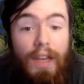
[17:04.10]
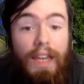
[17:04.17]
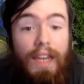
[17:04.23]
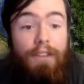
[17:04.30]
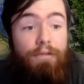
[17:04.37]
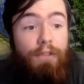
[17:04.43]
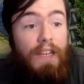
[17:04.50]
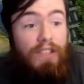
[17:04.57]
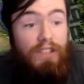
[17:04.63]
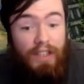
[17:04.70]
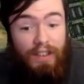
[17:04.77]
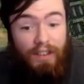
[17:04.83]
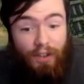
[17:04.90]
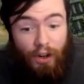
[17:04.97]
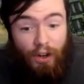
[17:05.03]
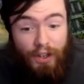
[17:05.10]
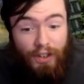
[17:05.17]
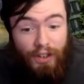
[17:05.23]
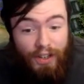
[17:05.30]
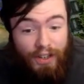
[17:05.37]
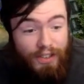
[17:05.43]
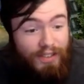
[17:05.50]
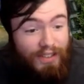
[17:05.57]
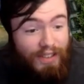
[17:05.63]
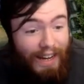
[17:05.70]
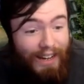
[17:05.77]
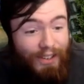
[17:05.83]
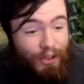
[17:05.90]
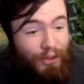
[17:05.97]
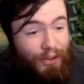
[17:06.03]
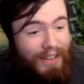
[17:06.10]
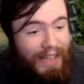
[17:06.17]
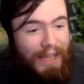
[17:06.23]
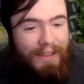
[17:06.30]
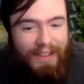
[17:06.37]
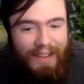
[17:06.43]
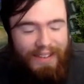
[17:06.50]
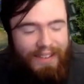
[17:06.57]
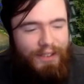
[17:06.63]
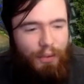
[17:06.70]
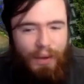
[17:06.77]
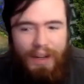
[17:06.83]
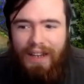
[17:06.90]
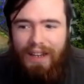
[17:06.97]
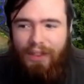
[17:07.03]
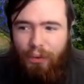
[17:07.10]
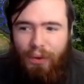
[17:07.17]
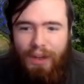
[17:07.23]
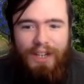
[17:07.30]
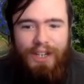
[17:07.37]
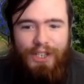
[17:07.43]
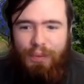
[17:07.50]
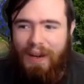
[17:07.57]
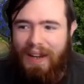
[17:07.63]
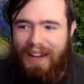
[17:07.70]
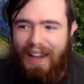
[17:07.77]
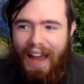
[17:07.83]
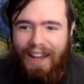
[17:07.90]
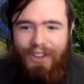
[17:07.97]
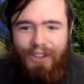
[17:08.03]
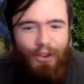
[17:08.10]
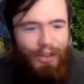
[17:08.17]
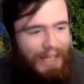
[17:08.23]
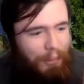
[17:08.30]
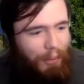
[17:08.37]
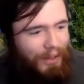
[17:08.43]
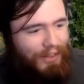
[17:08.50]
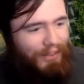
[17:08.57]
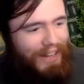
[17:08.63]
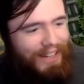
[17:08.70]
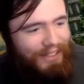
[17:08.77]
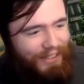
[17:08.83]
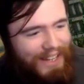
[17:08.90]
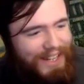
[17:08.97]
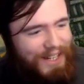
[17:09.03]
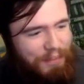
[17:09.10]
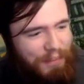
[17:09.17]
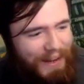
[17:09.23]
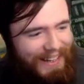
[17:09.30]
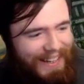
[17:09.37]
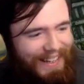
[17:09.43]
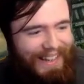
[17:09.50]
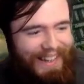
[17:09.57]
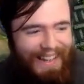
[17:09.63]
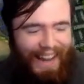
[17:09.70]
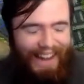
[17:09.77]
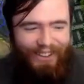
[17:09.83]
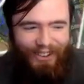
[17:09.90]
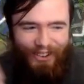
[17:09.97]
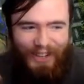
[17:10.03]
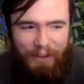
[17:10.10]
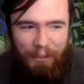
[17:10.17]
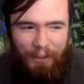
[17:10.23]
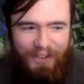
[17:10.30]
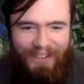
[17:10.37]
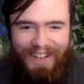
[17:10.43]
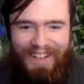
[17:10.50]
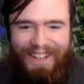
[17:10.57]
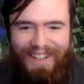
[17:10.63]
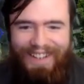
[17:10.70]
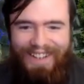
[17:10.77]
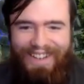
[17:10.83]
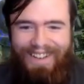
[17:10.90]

He thinks he can target us. I knew he didn't read the Raider's Wing. I knew he wouldn't read Raider's Wing. I knew he wouldn't read it.